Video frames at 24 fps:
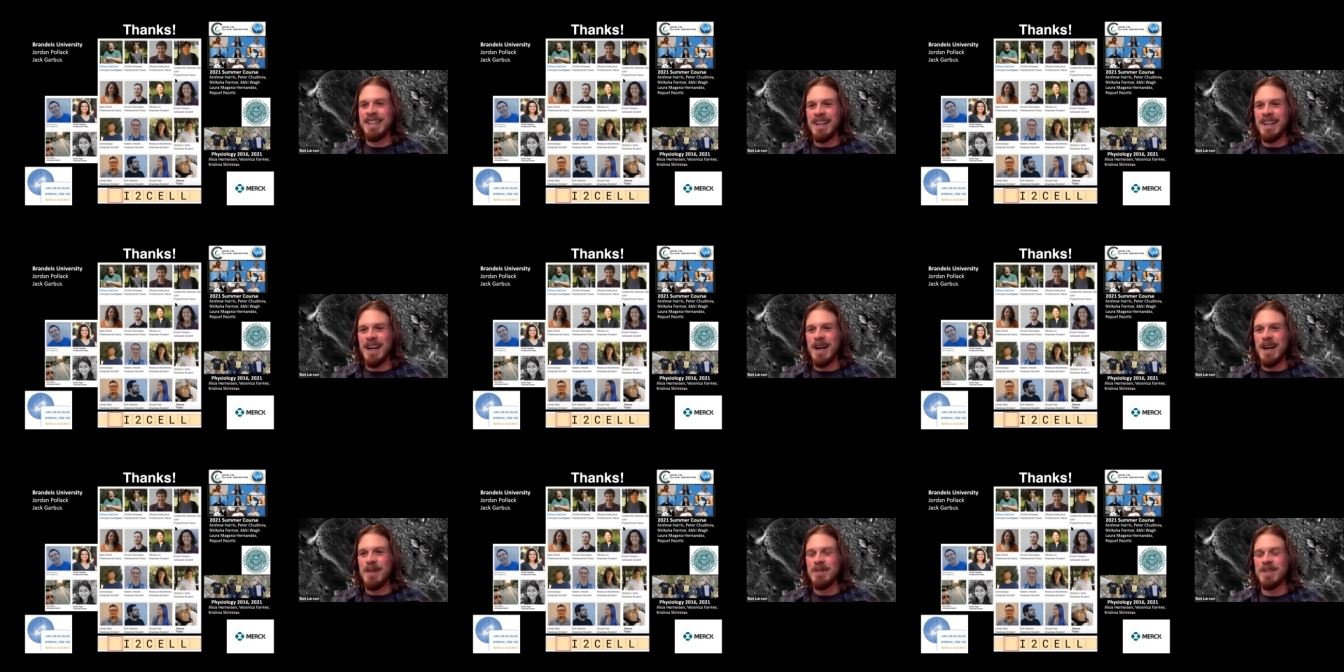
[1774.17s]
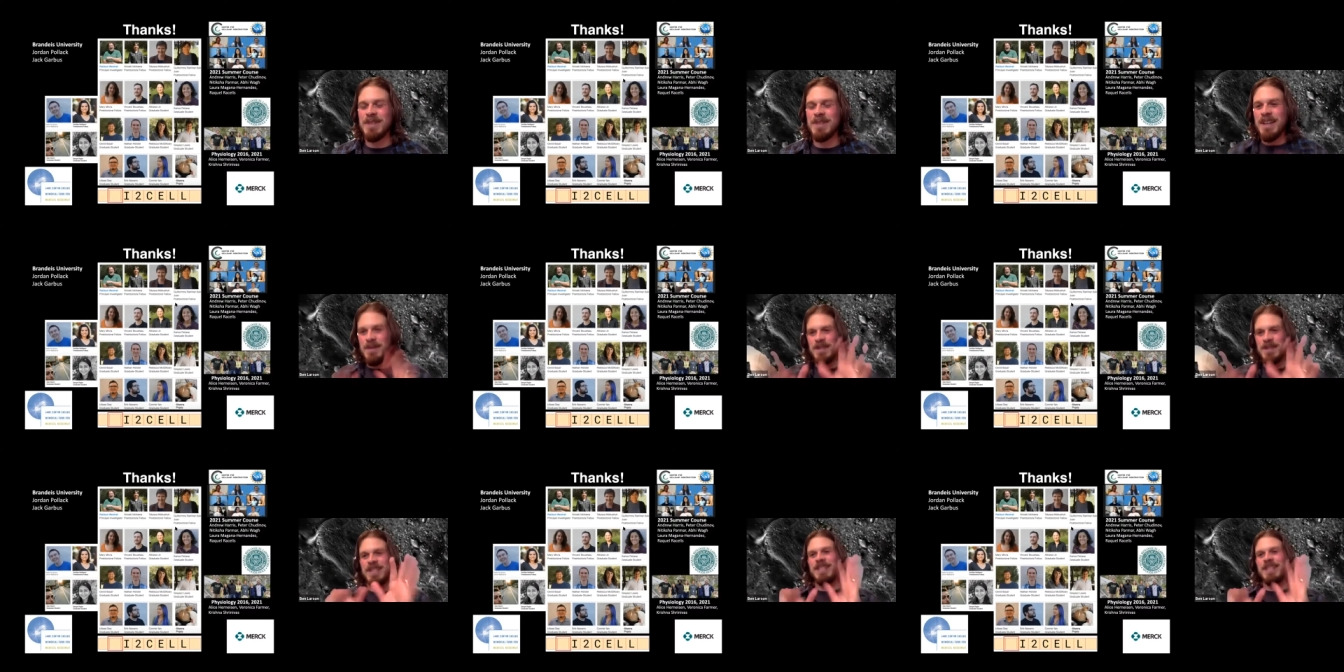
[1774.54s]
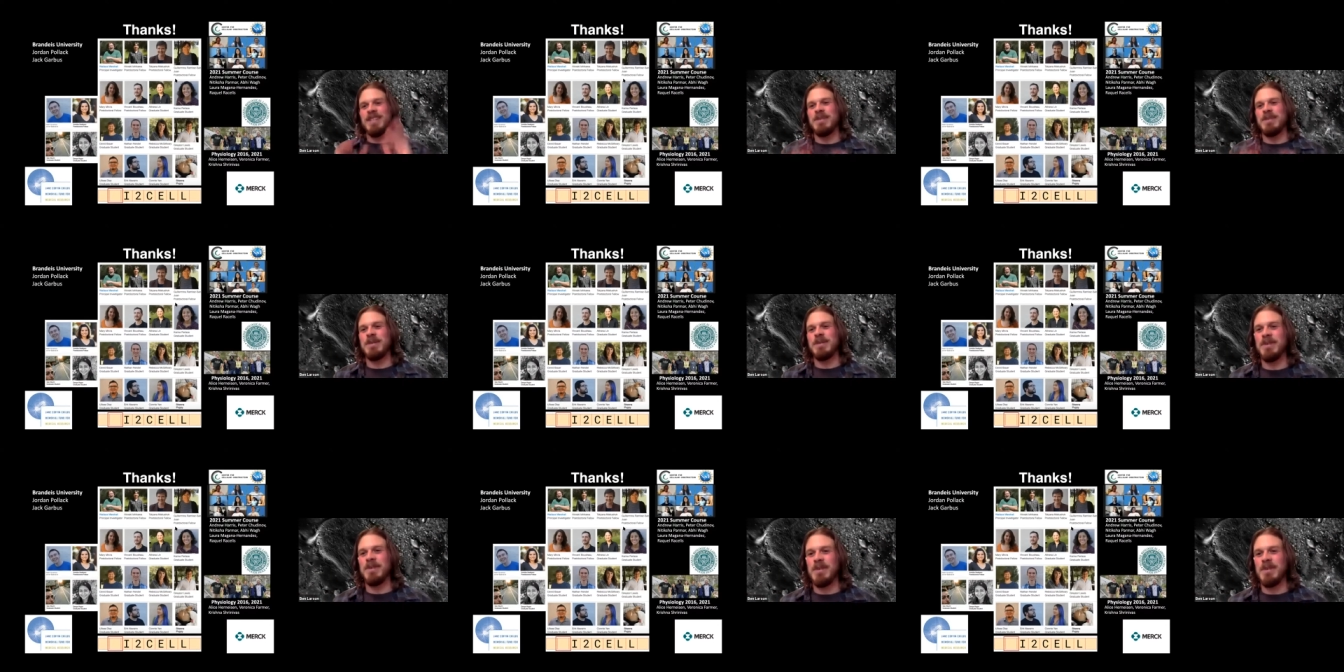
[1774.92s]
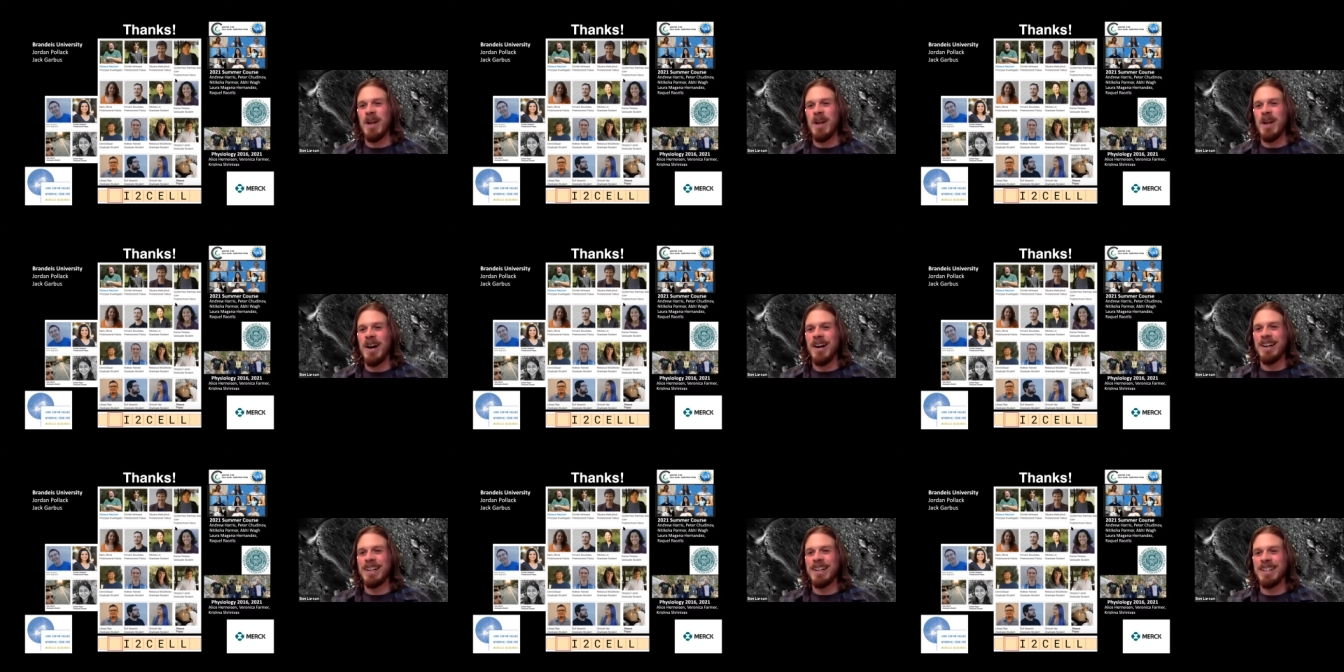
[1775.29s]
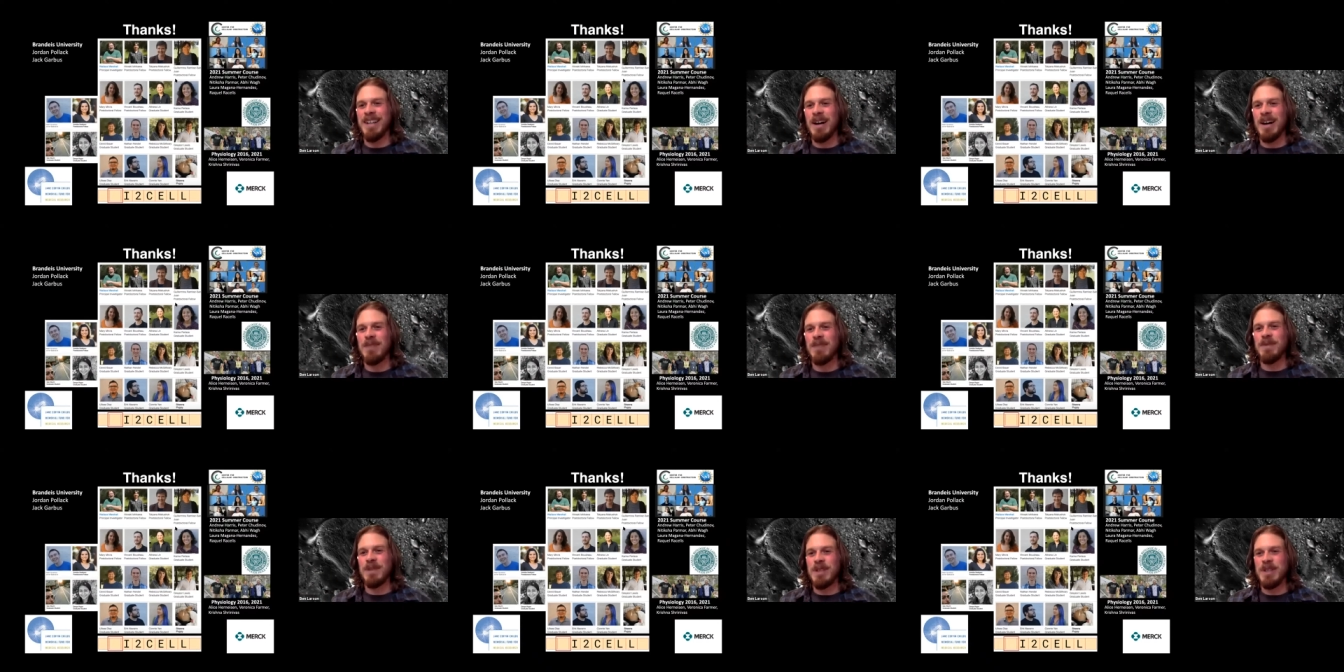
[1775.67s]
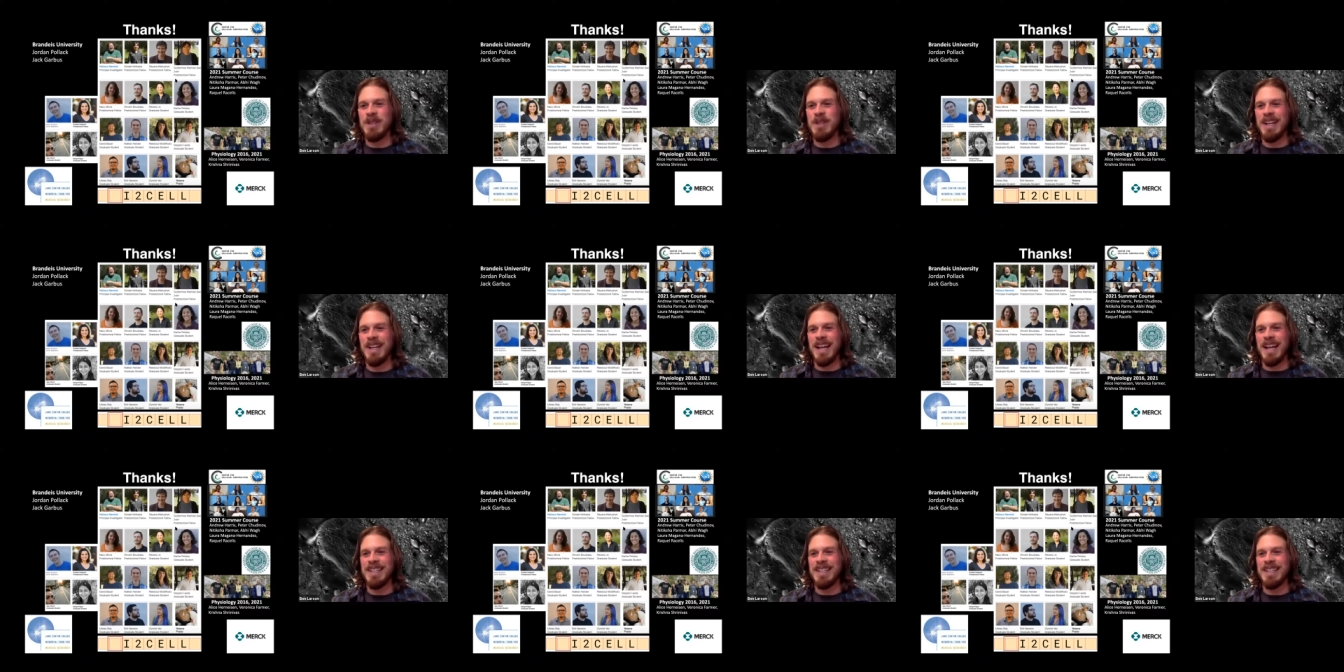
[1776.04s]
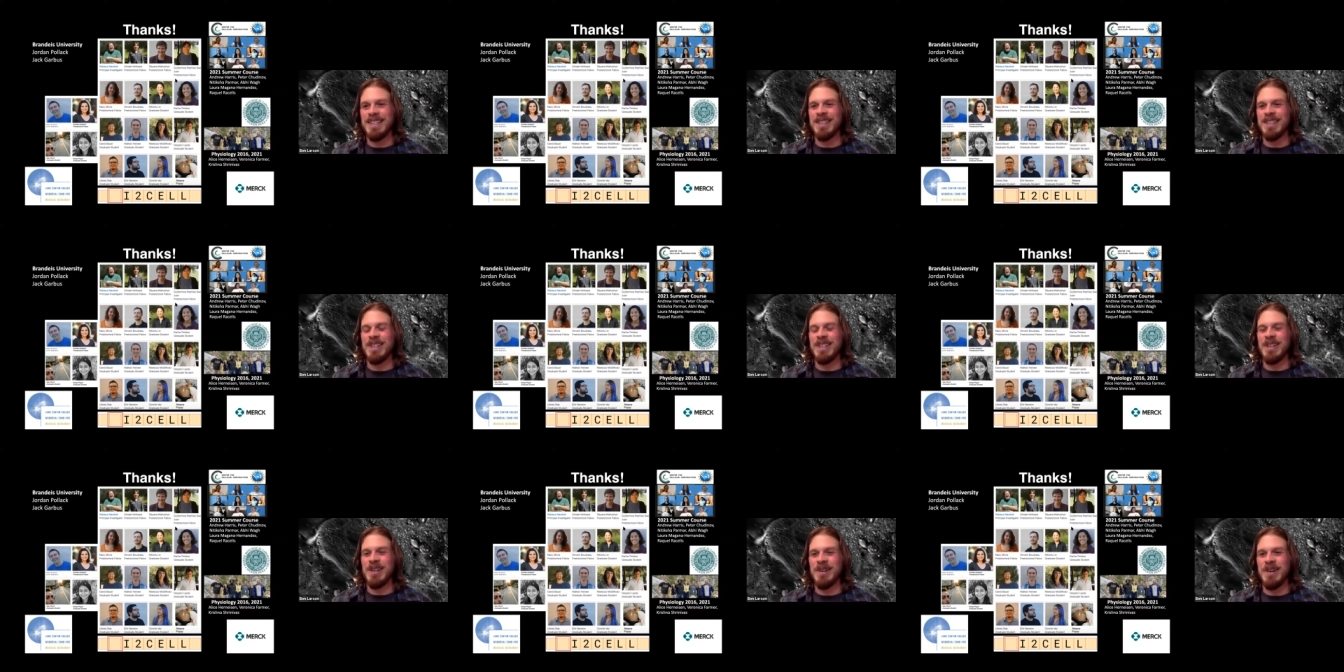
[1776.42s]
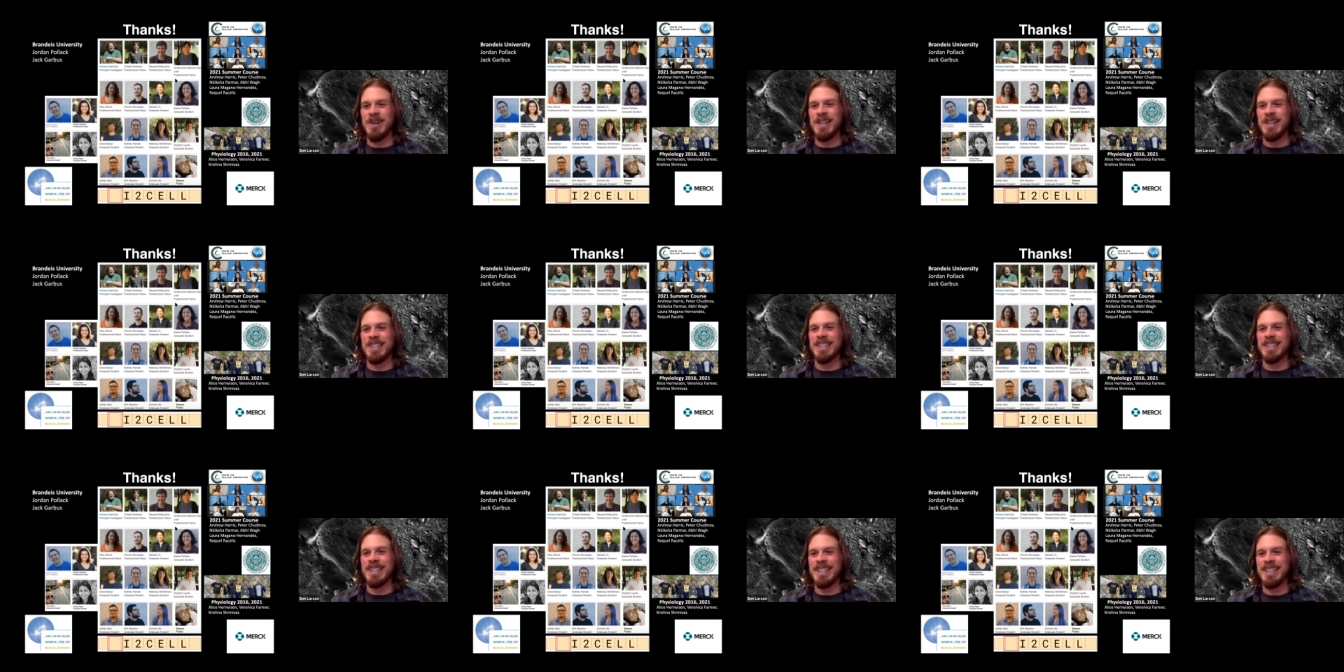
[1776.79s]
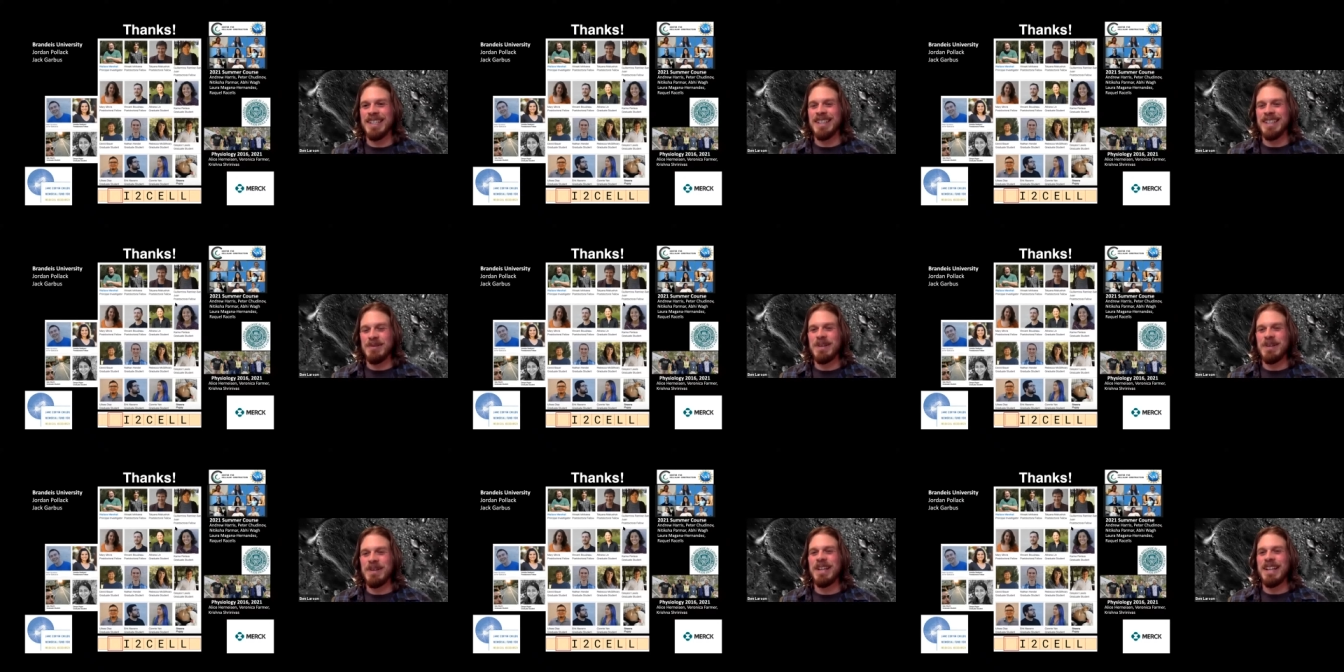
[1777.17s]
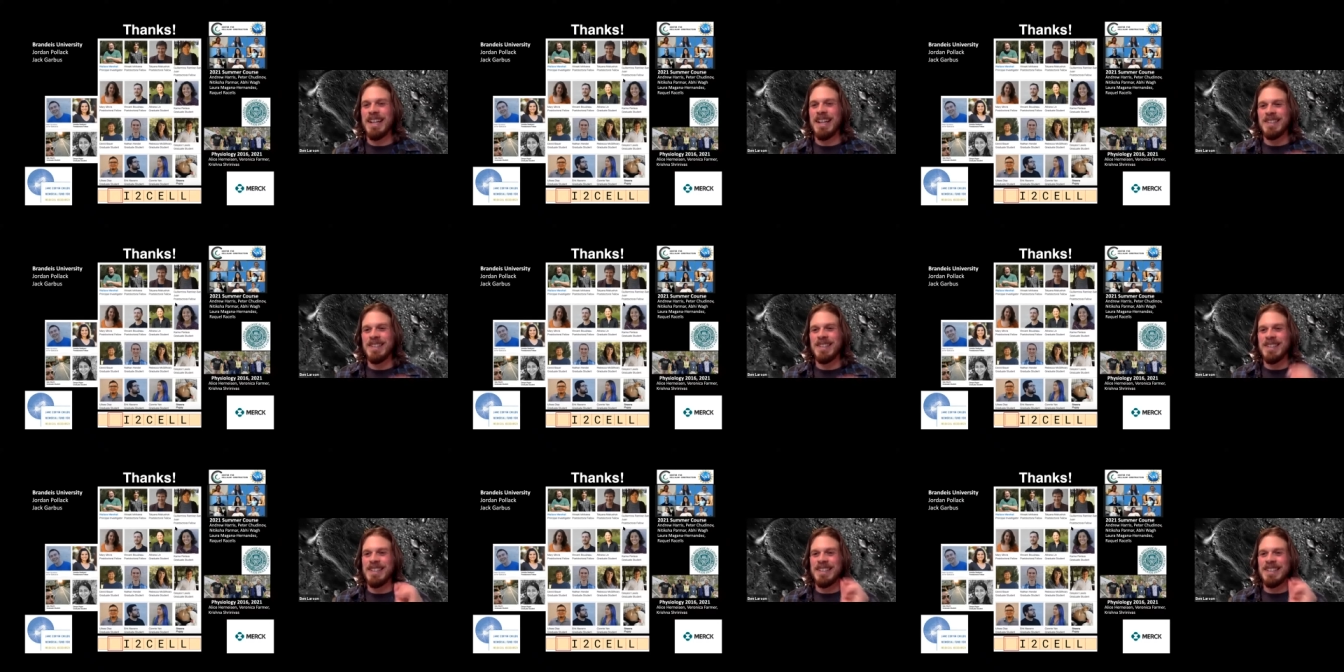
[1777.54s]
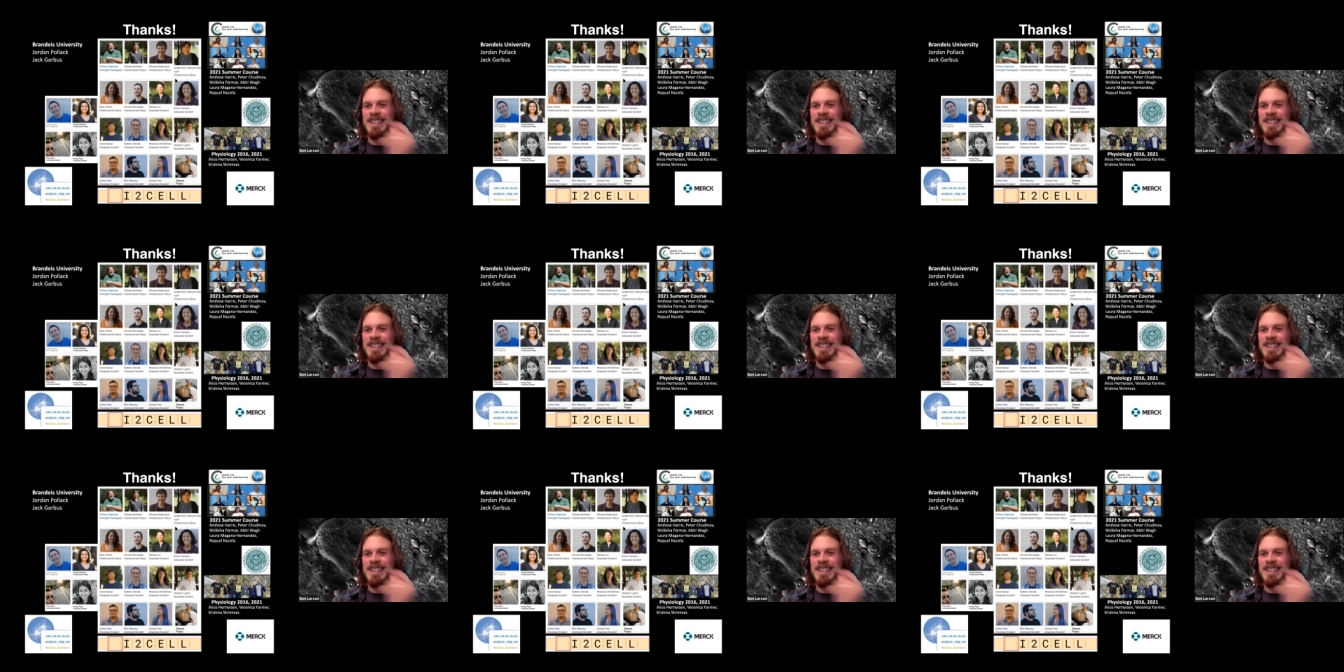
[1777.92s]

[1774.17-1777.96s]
Um, so that was a sort of long, convoluted answer to your question. And the real answer is